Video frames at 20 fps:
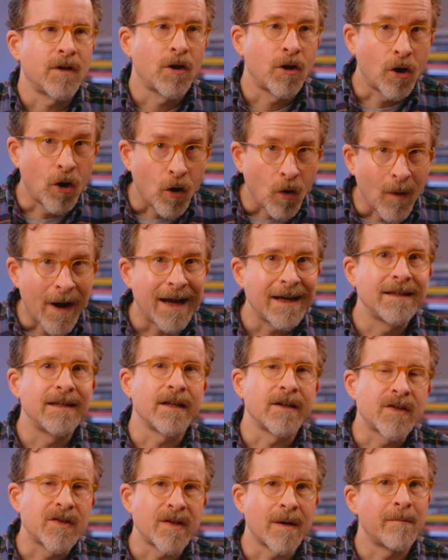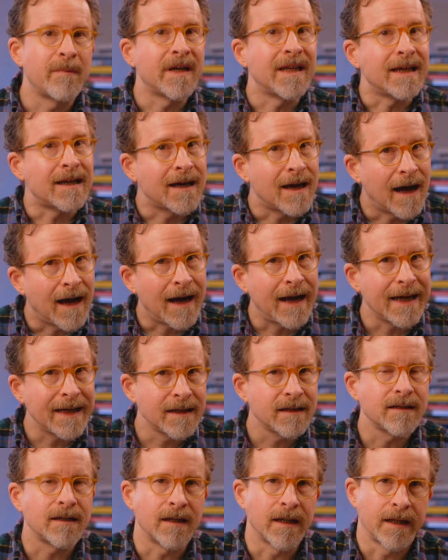correcting somebody
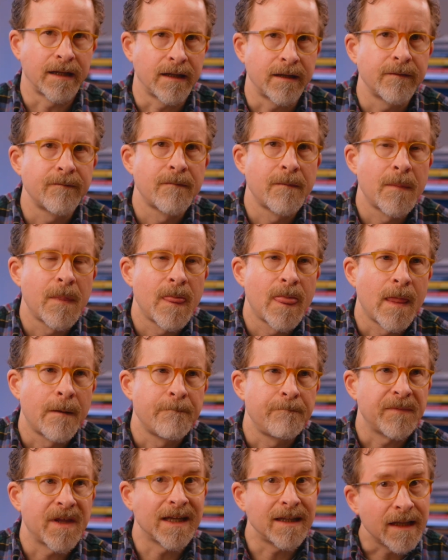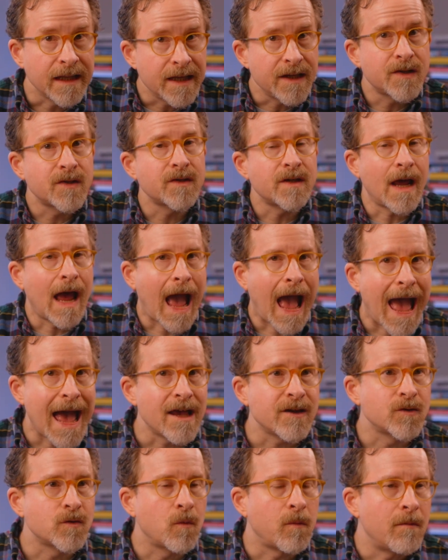kindly, at least
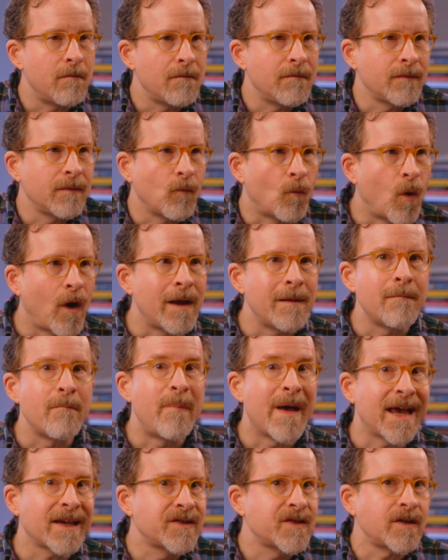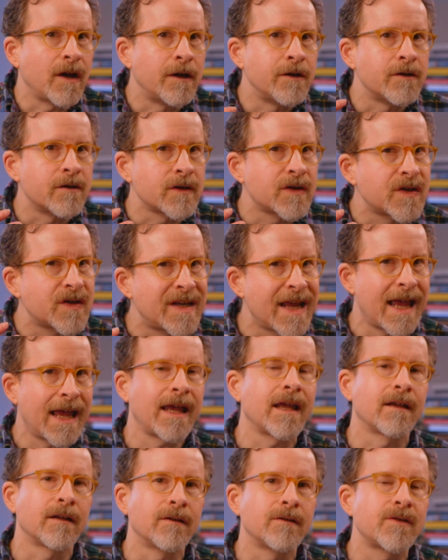as one best
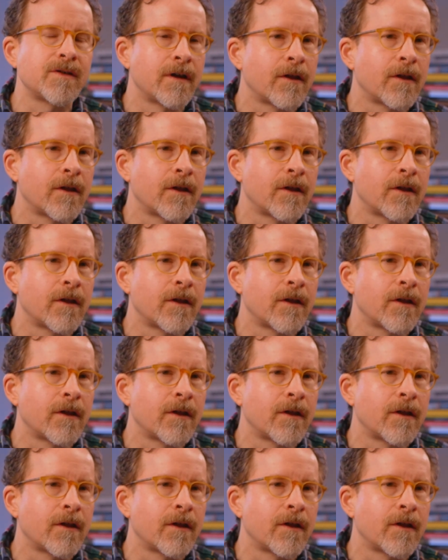understands.